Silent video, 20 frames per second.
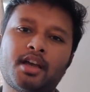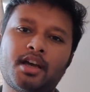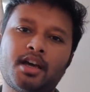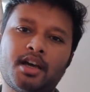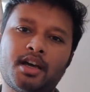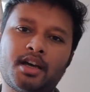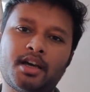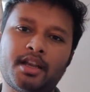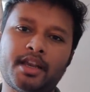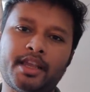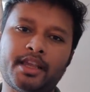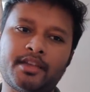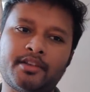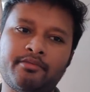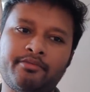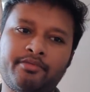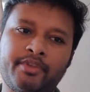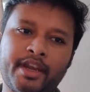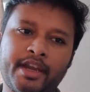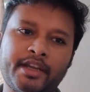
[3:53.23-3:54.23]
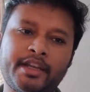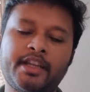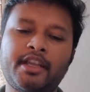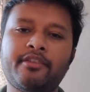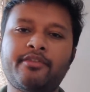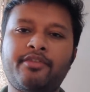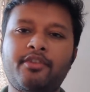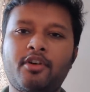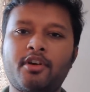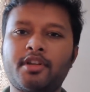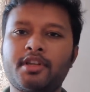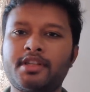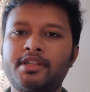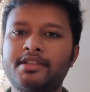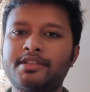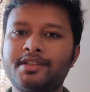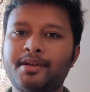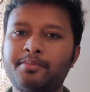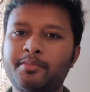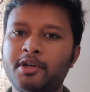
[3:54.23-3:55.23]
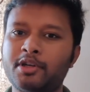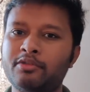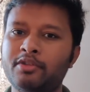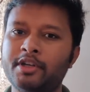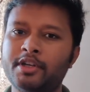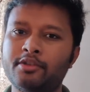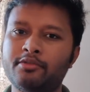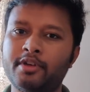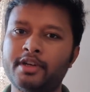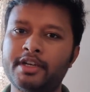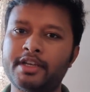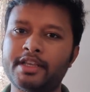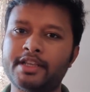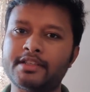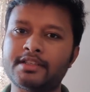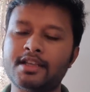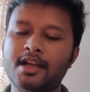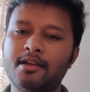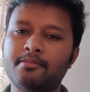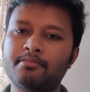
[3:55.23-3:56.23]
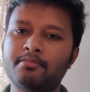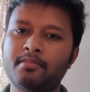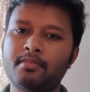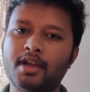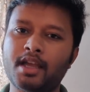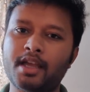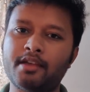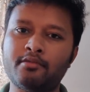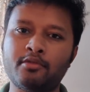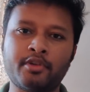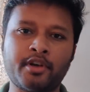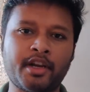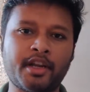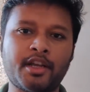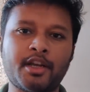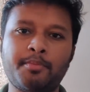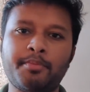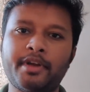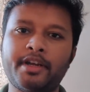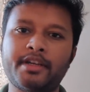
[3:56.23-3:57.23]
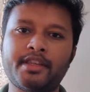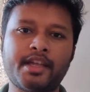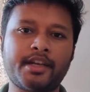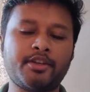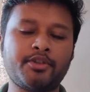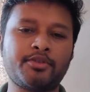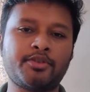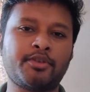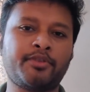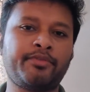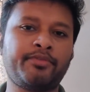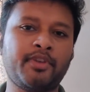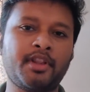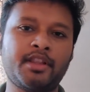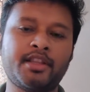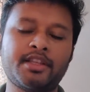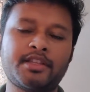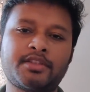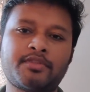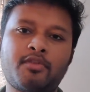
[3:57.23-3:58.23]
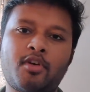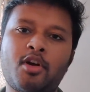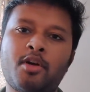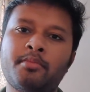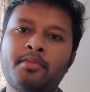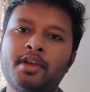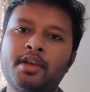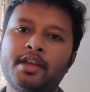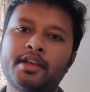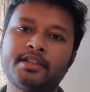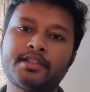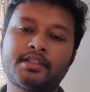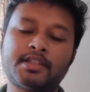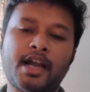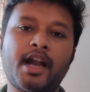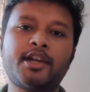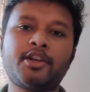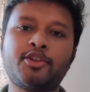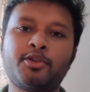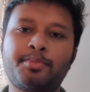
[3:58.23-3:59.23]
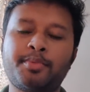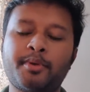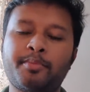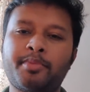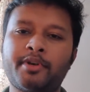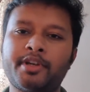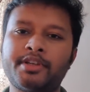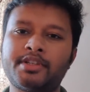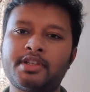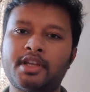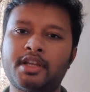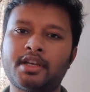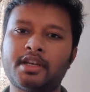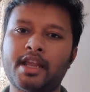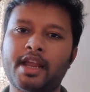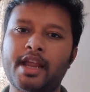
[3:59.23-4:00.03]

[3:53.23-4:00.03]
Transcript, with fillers: uh, like waiting for the December twenty twenty exam, I would recommend that you should fill this form, start your preparation,